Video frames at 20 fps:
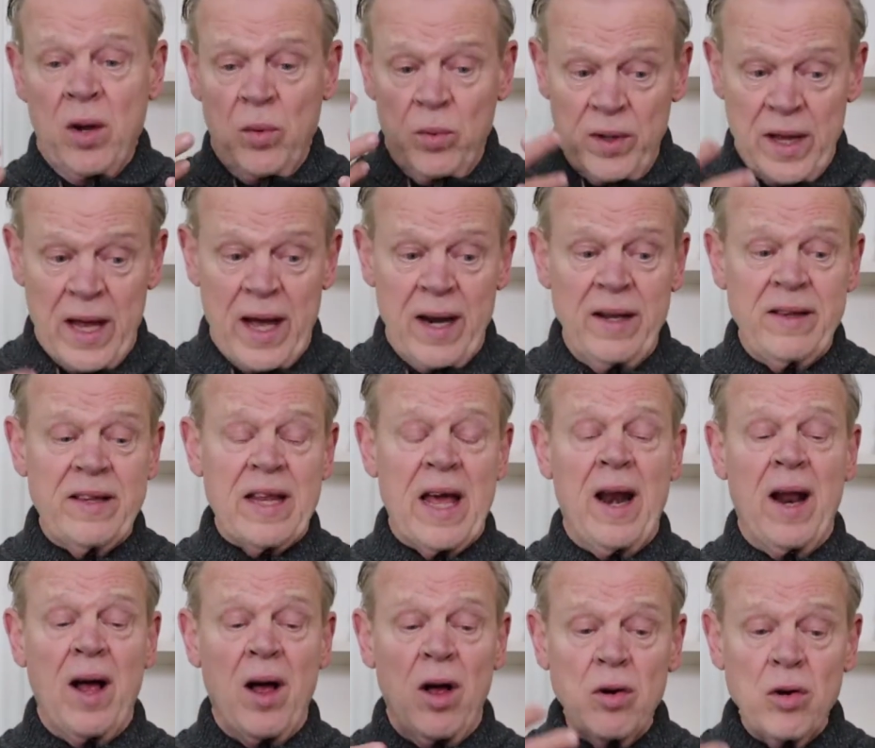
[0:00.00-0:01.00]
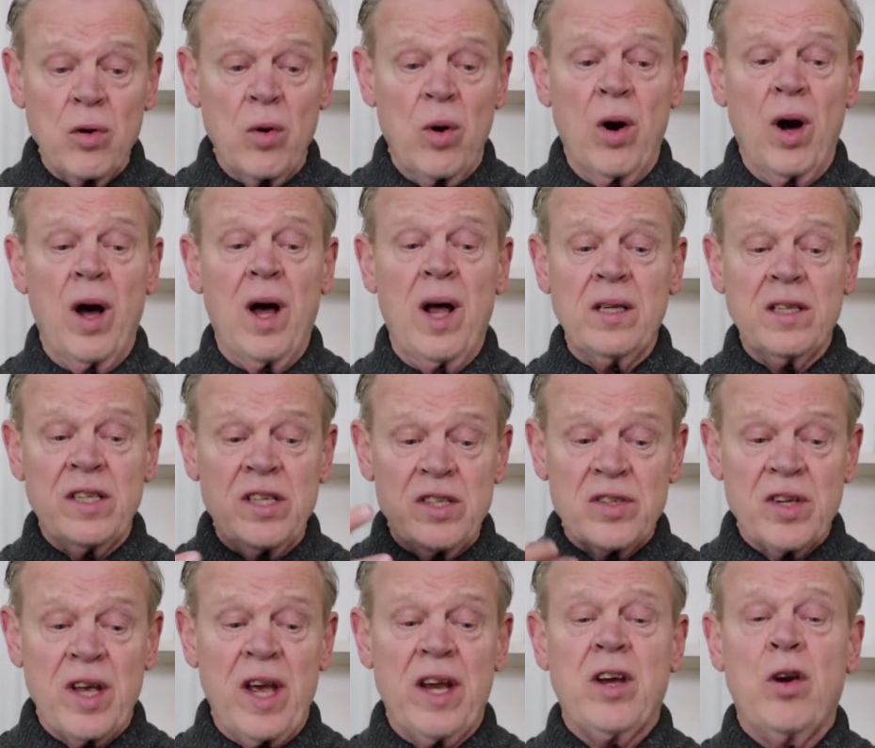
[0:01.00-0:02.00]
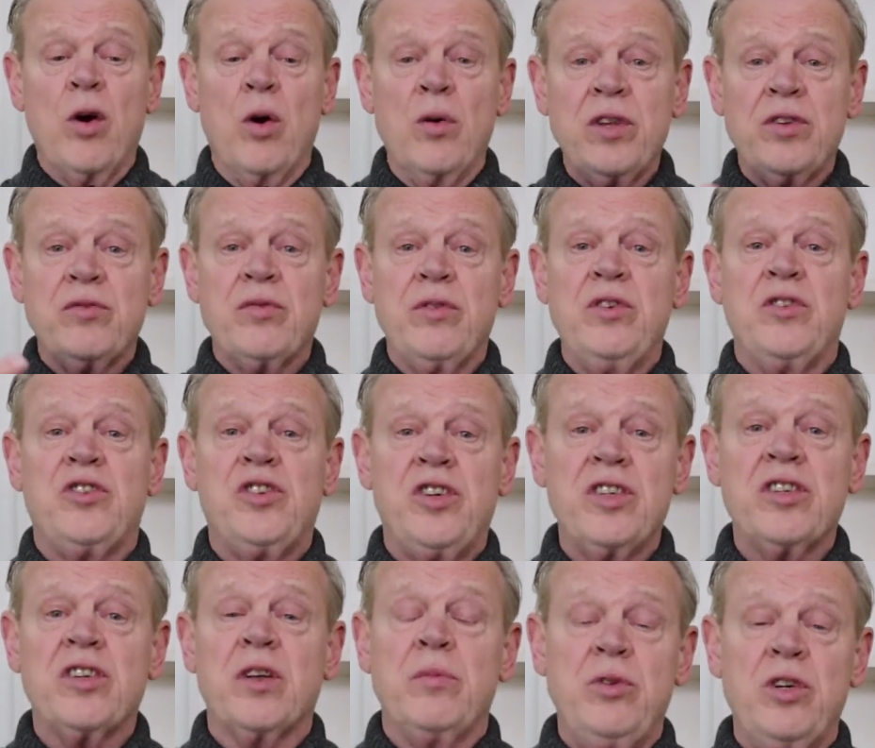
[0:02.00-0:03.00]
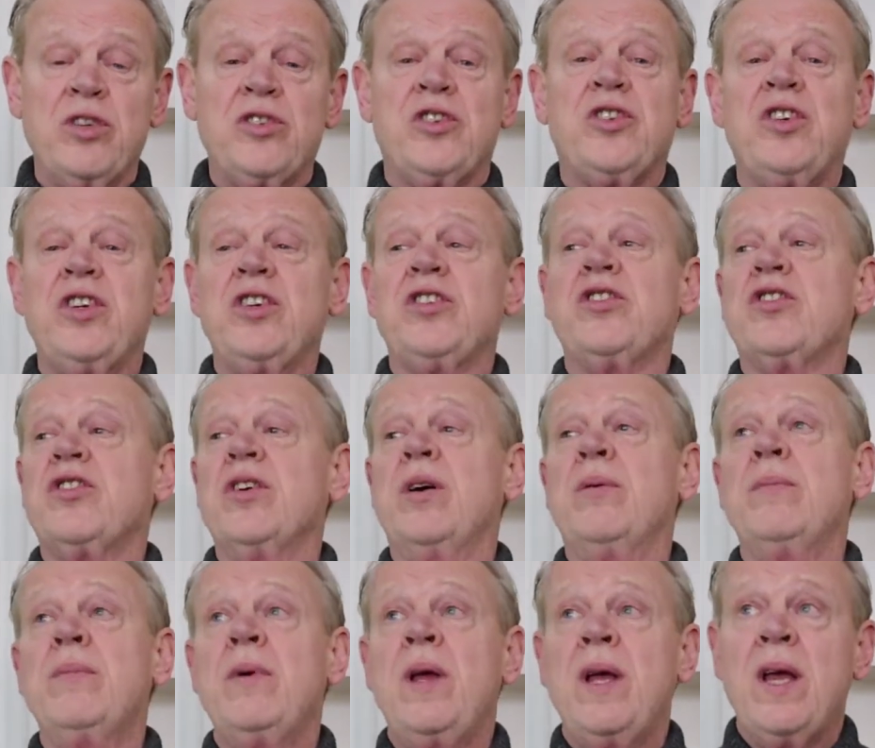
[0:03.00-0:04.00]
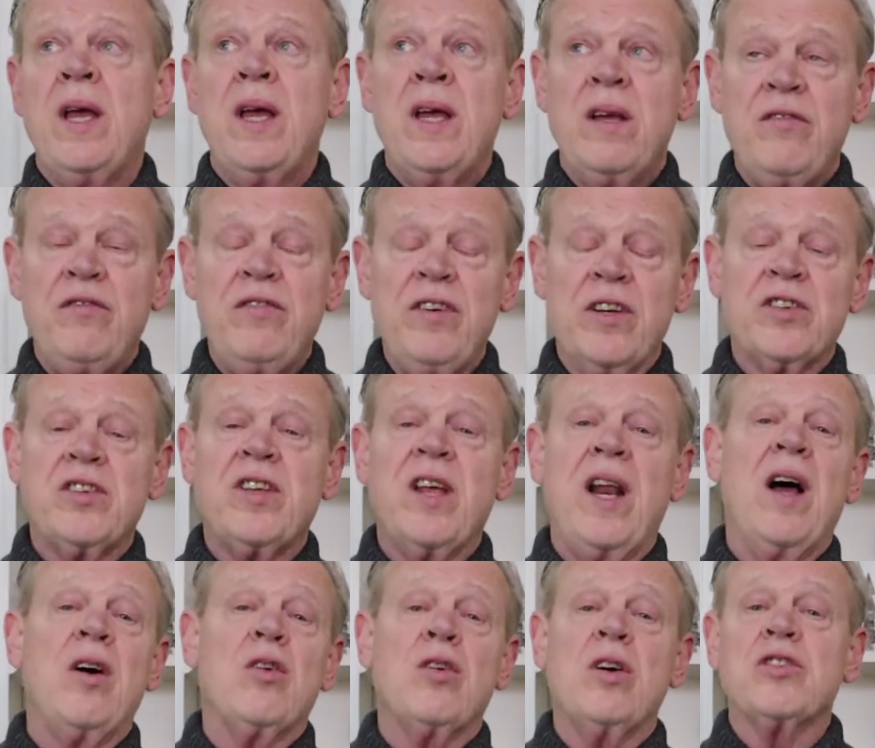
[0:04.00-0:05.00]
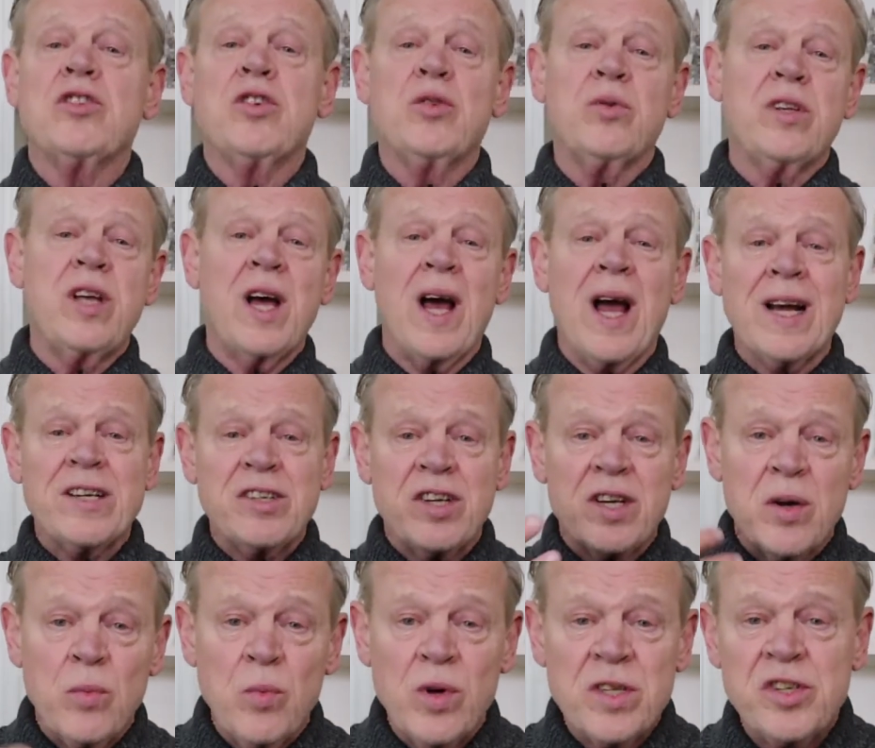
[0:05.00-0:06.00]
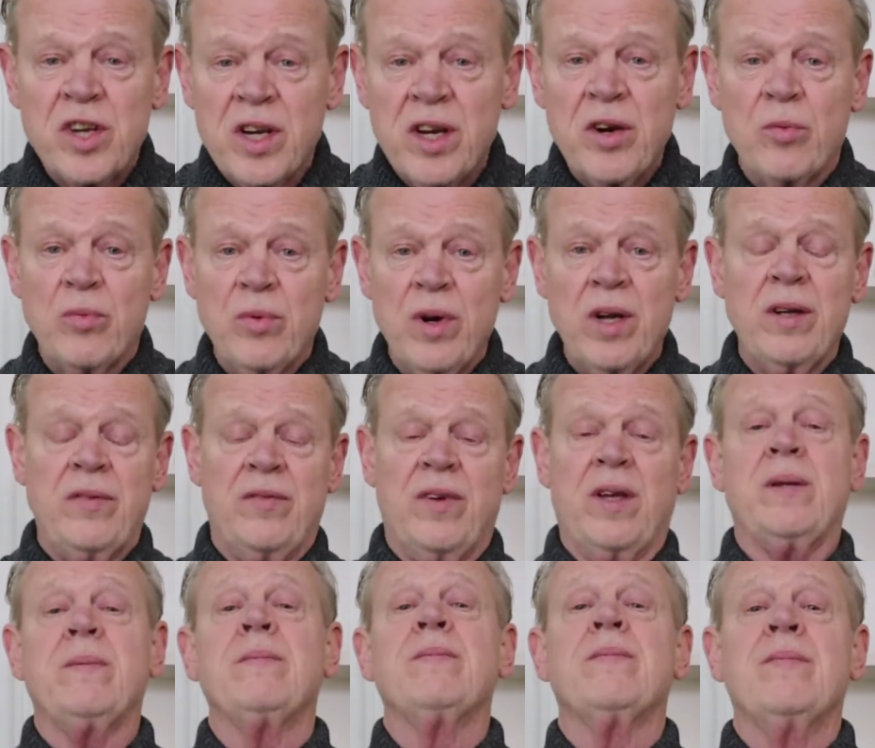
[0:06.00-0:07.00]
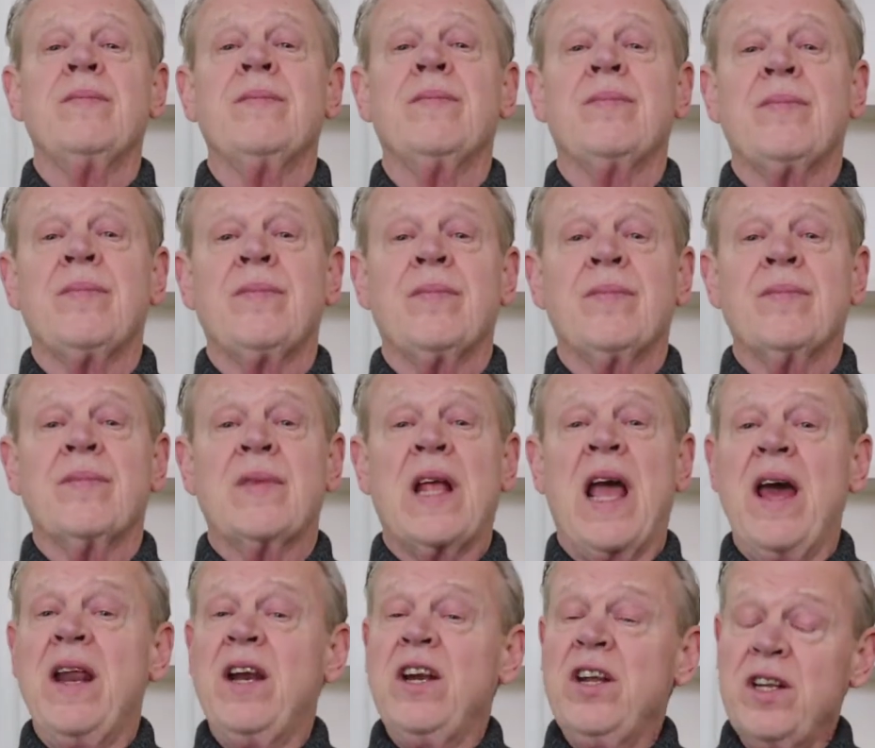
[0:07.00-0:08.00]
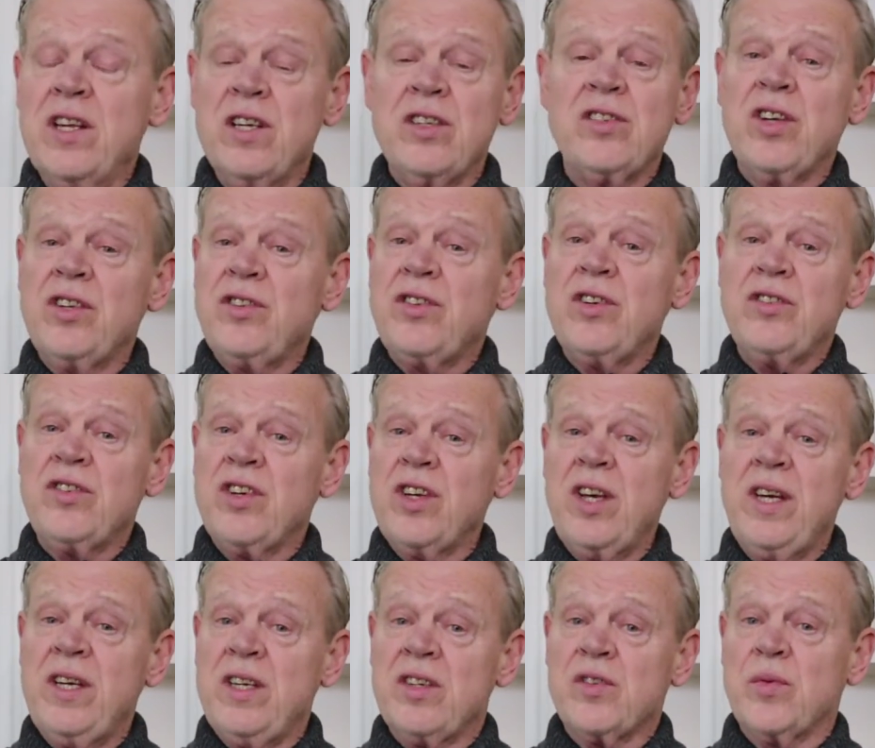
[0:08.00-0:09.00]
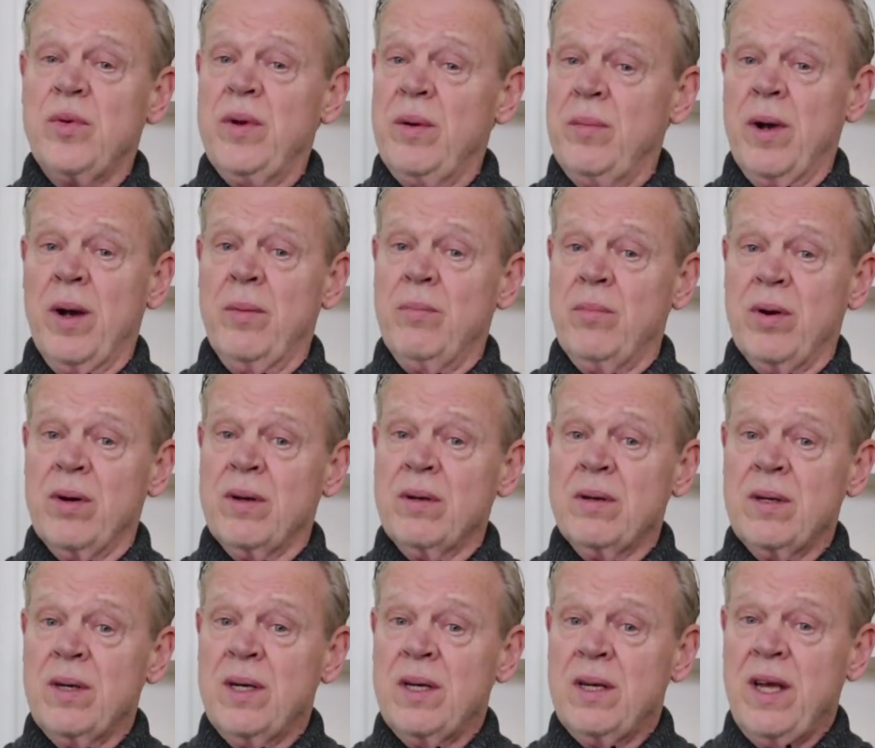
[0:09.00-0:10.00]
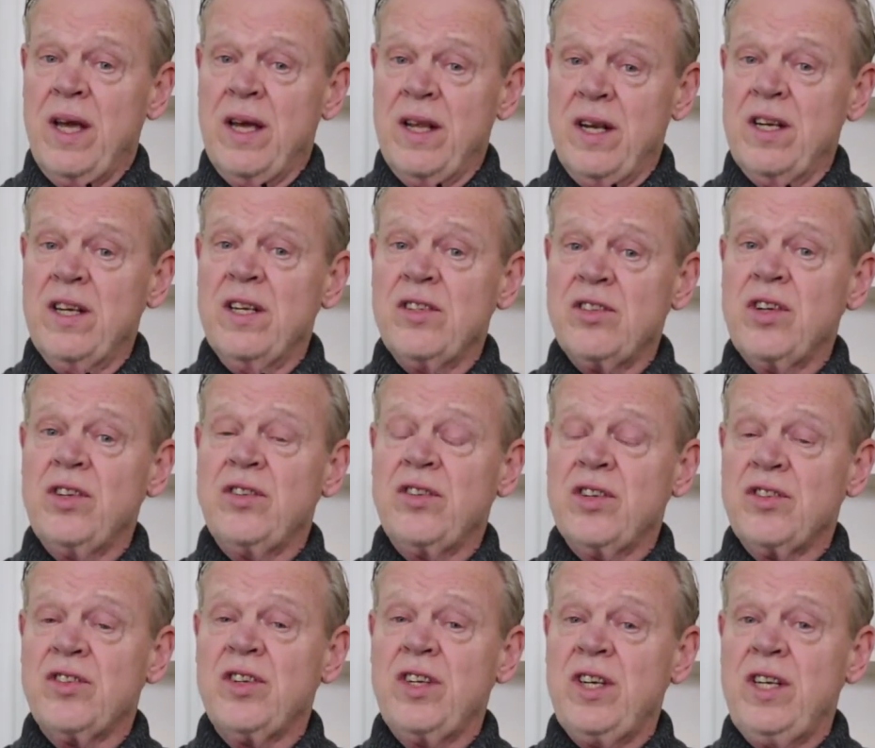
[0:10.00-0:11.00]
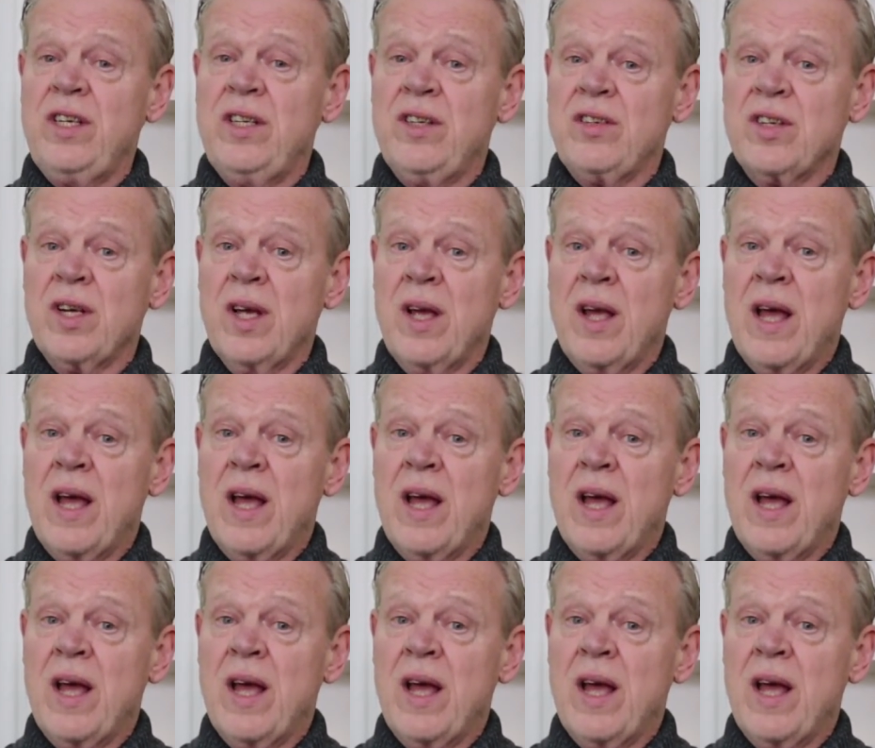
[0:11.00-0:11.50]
Well, that alcohol is like going through your system. Your system feels that alcohol is so toxic and wants to get rid of it. And it is a disease, remember. It is a disease.